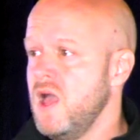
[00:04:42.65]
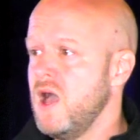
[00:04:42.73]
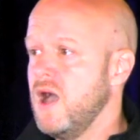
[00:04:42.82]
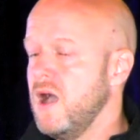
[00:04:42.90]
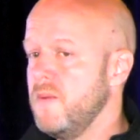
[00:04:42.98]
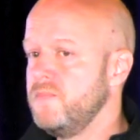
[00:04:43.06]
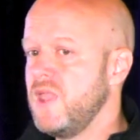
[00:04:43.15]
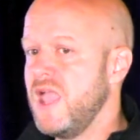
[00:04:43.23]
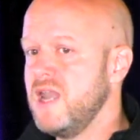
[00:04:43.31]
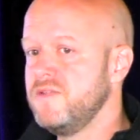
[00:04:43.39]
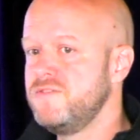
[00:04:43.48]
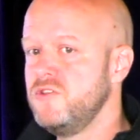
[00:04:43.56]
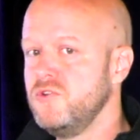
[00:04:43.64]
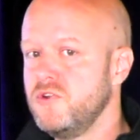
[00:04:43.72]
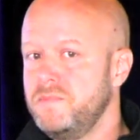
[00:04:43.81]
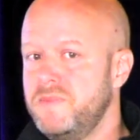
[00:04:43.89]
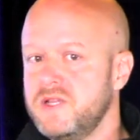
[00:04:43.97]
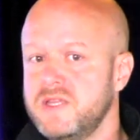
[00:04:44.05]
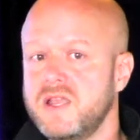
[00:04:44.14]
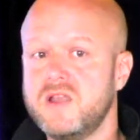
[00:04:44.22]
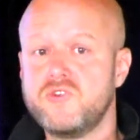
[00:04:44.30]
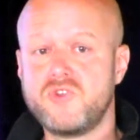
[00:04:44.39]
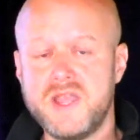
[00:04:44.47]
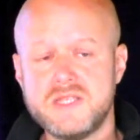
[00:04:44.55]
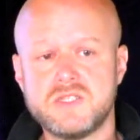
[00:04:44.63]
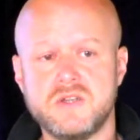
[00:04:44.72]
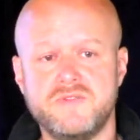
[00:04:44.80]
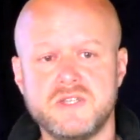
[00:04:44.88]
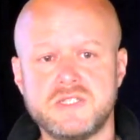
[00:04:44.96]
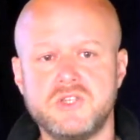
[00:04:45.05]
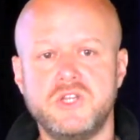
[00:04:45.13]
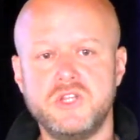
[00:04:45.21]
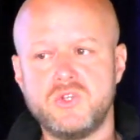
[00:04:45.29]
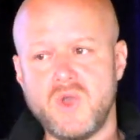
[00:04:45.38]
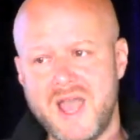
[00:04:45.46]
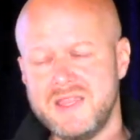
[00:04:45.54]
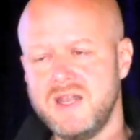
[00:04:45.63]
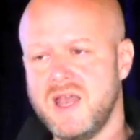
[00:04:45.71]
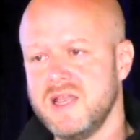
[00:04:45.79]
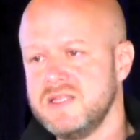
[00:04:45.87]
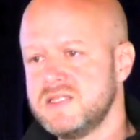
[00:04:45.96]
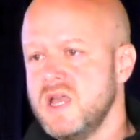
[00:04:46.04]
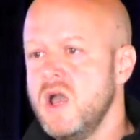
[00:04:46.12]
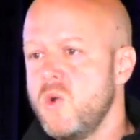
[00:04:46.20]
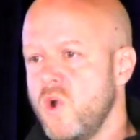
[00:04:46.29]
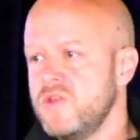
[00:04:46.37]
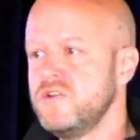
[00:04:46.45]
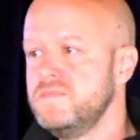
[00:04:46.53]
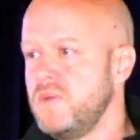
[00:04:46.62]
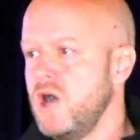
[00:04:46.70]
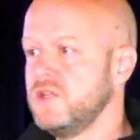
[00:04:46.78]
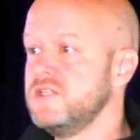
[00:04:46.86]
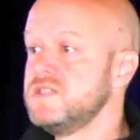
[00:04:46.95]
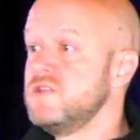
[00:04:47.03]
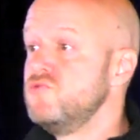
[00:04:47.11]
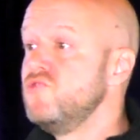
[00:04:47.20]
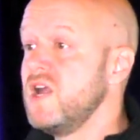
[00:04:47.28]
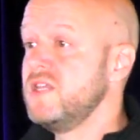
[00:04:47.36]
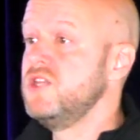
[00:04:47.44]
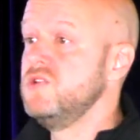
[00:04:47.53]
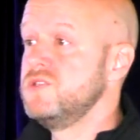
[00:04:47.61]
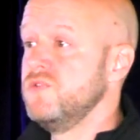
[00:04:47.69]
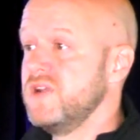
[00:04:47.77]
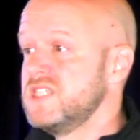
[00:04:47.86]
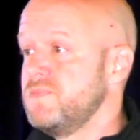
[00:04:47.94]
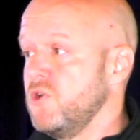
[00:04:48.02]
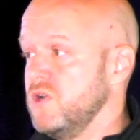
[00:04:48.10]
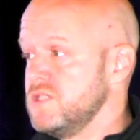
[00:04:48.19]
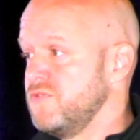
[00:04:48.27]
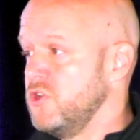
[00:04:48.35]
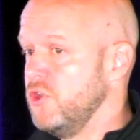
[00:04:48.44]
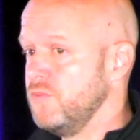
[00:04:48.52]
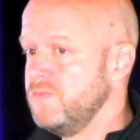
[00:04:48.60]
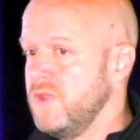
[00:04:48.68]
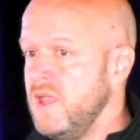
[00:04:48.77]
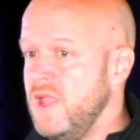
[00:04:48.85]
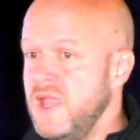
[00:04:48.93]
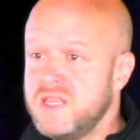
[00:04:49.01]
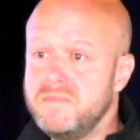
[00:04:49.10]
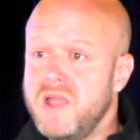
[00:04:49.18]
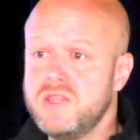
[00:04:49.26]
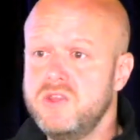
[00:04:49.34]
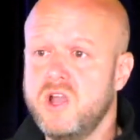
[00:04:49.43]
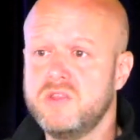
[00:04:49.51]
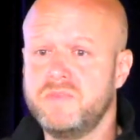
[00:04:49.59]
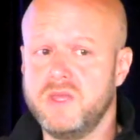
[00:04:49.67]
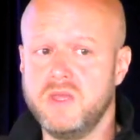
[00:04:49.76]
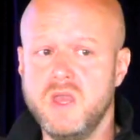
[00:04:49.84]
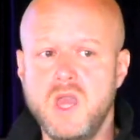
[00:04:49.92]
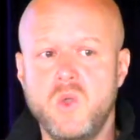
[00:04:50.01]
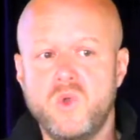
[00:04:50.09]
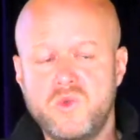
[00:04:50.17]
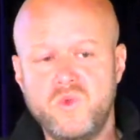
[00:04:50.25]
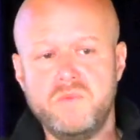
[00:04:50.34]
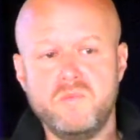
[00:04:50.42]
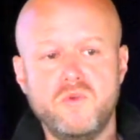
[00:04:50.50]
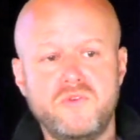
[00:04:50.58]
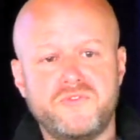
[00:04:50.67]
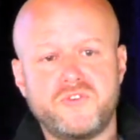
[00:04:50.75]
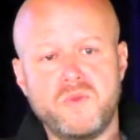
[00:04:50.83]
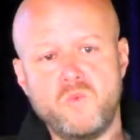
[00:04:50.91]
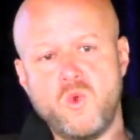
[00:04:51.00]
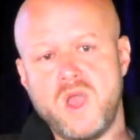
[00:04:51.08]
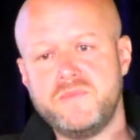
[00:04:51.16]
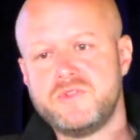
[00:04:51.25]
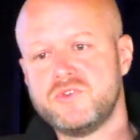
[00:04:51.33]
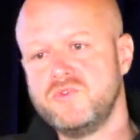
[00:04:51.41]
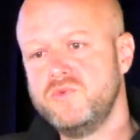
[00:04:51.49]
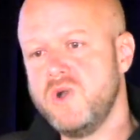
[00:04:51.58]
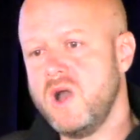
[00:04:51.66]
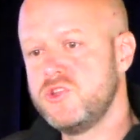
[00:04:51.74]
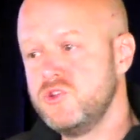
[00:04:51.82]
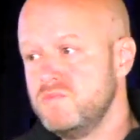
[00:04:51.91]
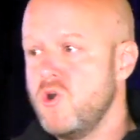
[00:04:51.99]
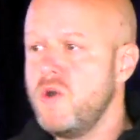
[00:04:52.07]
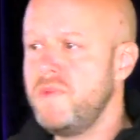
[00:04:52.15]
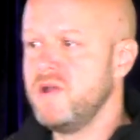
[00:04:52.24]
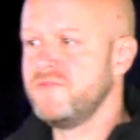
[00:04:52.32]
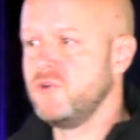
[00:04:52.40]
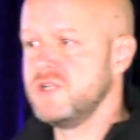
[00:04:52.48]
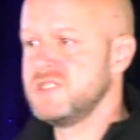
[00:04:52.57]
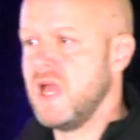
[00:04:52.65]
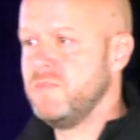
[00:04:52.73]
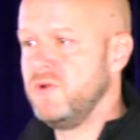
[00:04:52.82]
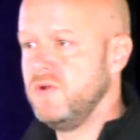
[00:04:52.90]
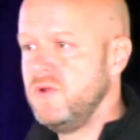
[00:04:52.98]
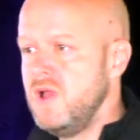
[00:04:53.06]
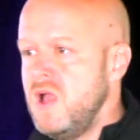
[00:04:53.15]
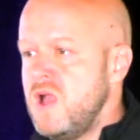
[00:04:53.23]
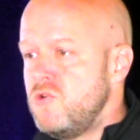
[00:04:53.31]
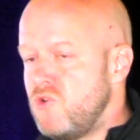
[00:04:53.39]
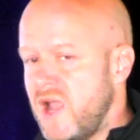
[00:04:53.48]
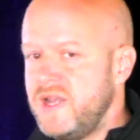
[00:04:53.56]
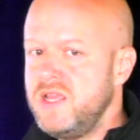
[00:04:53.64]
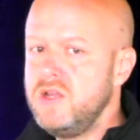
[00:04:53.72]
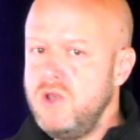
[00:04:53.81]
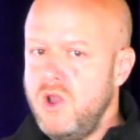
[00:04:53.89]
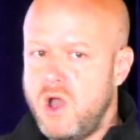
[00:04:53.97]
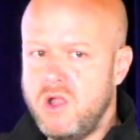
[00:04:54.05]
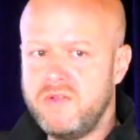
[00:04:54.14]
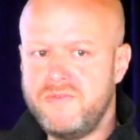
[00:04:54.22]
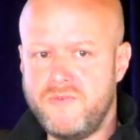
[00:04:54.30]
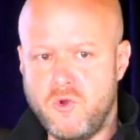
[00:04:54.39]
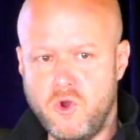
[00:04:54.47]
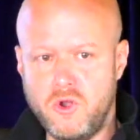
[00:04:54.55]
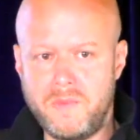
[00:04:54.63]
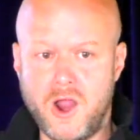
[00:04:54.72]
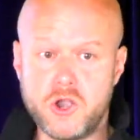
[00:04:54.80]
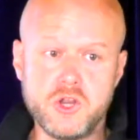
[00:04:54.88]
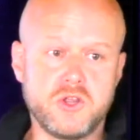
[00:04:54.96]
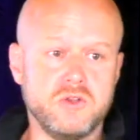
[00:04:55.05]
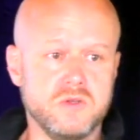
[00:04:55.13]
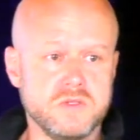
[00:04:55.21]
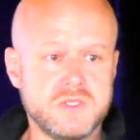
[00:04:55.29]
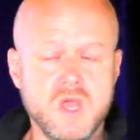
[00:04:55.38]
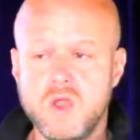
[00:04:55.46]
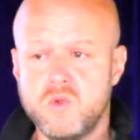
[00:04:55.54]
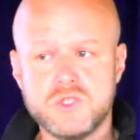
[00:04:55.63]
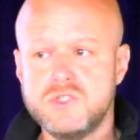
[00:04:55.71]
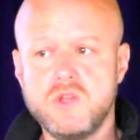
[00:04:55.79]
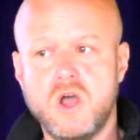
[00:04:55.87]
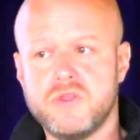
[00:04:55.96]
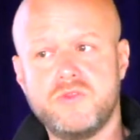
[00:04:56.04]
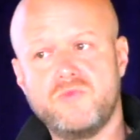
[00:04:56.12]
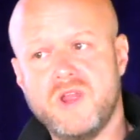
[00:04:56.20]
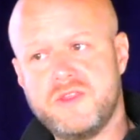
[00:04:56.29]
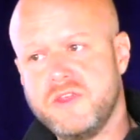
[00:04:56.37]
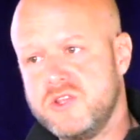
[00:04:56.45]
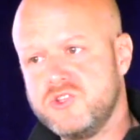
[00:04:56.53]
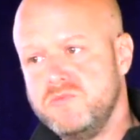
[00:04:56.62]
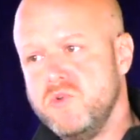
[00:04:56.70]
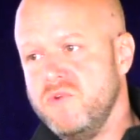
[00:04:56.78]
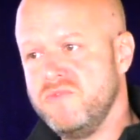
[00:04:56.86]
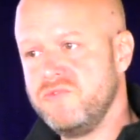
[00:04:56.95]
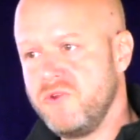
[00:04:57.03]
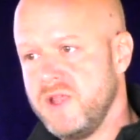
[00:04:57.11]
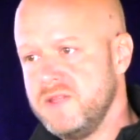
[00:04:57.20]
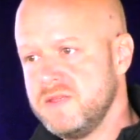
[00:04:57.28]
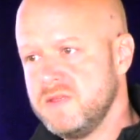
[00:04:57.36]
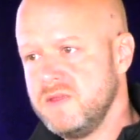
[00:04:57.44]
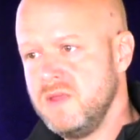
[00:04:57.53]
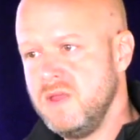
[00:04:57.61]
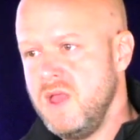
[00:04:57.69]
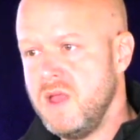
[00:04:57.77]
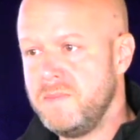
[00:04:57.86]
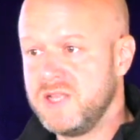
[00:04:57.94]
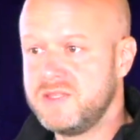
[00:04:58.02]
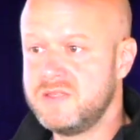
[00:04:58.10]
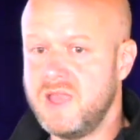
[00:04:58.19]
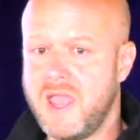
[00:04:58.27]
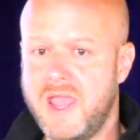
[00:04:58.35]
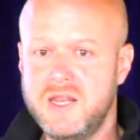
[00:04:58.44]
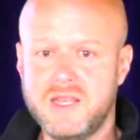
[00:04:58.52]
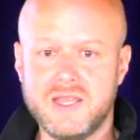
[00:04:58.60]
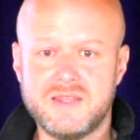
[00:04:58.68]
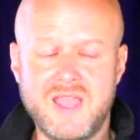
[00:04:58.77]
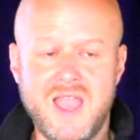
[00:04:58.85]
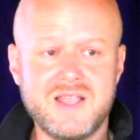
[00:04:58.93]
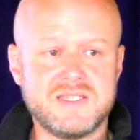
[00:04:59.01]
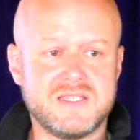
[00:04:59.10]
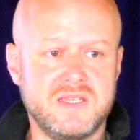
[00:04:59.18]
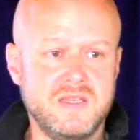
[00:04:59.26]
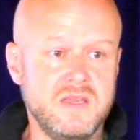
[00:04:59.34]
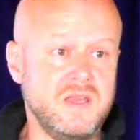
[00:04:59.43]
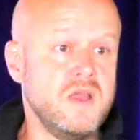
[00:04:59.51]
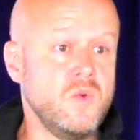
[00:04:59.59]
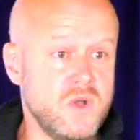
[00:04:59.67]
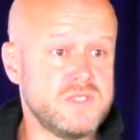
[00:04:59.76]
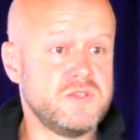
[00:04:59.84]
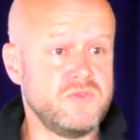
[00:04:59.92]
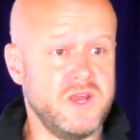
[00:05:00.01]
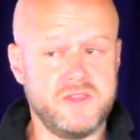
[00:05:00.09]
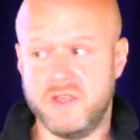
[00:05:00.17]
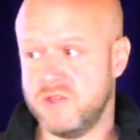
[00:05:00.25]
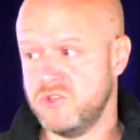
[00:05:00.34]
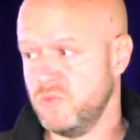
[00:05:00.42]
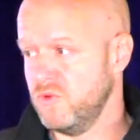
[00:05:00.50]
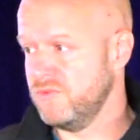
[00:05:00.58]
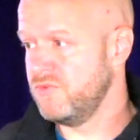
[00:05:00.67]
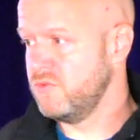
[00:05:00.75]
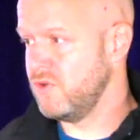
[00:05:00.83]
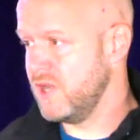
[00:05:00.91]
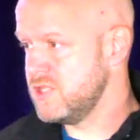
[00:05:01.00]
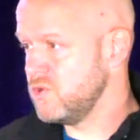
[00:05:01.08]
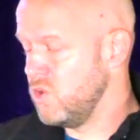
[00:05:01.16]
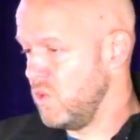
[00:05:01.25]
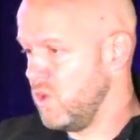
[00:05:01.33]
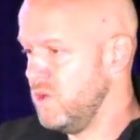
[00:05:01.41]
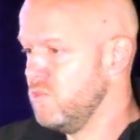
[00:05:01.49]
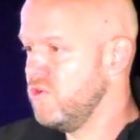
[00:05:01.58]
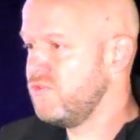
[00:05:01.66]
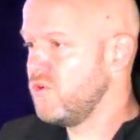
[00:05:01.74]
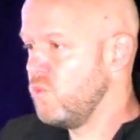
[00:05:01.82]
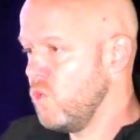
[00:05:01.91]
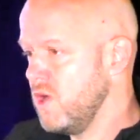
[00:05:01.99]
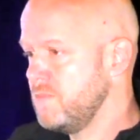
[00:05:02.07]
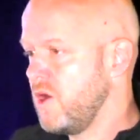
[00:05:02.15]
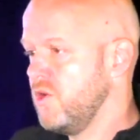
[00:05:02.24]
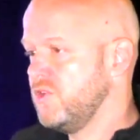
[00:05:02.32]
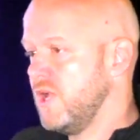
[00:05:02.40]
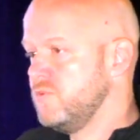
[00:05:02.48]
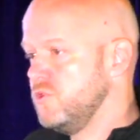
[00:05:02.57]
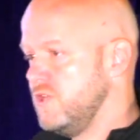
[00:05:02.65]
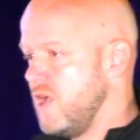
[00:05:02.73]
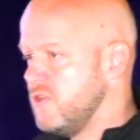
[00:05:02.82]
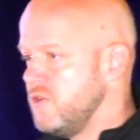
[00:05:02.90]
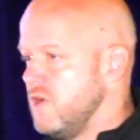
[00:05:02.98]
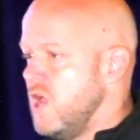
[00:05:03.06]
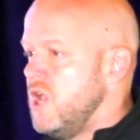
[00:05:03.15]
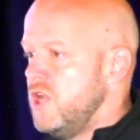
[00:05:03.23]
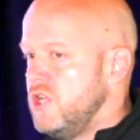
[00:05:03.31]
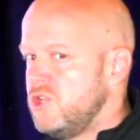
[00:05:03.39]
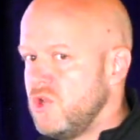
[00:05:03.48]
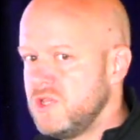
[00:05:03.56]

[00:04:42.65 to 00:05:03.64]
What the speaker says: And if you're building a great service, you need to analyze whether bot is the right user experience for you. It might not be. When we moved from web to mobile, for example, writing long-form articles was not the right thing to move, right? But hailing a taxi was the right thing to move, right? So when you move from one paradigm to the other, you need to